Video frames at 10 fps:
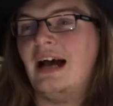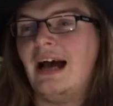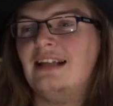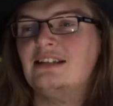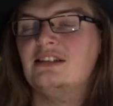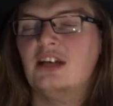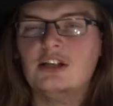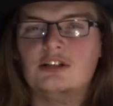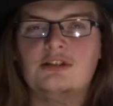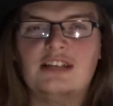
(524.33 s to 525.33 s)
And
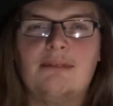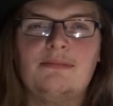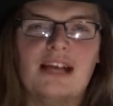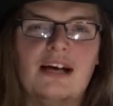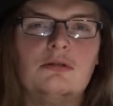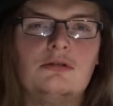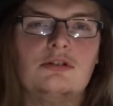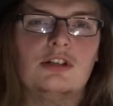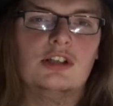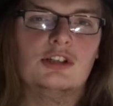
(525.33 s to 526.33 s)
so Sam
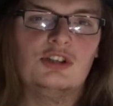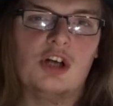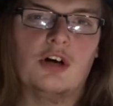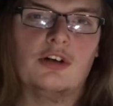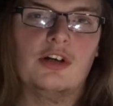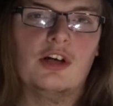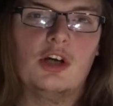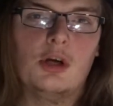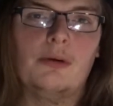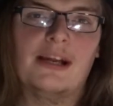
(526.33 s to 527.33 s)
tells Jon
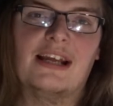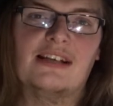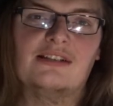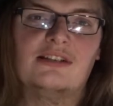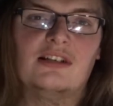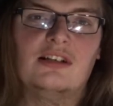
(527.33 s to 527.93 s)
who he is.